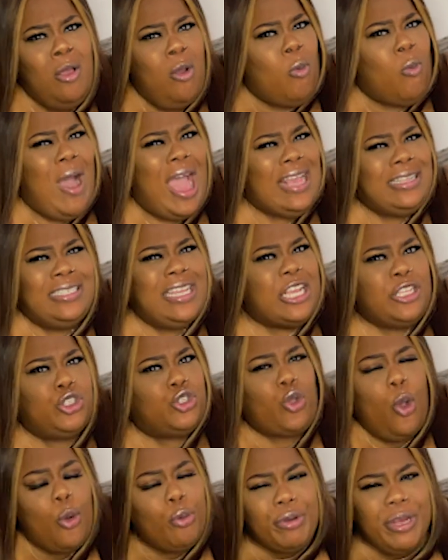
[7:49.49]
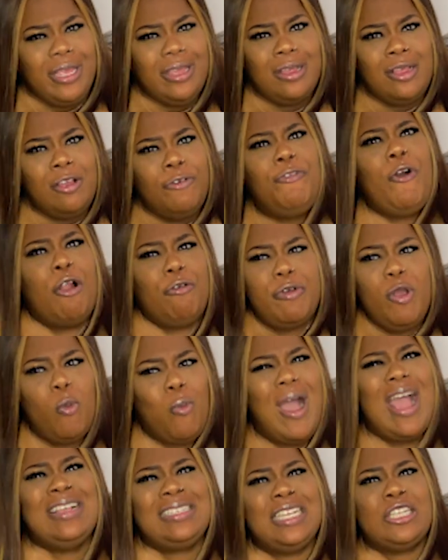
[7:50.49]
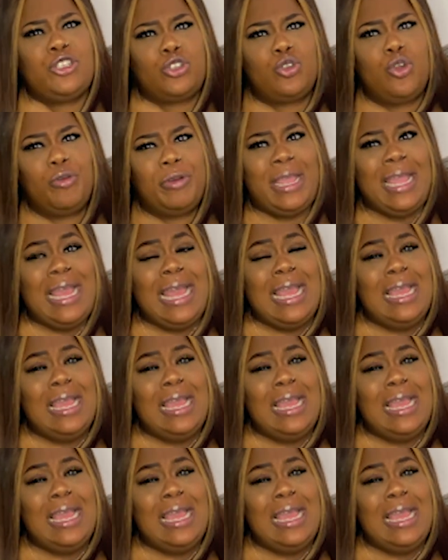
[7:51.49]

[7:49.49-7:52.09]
Why is it a story? For real, why is it a story?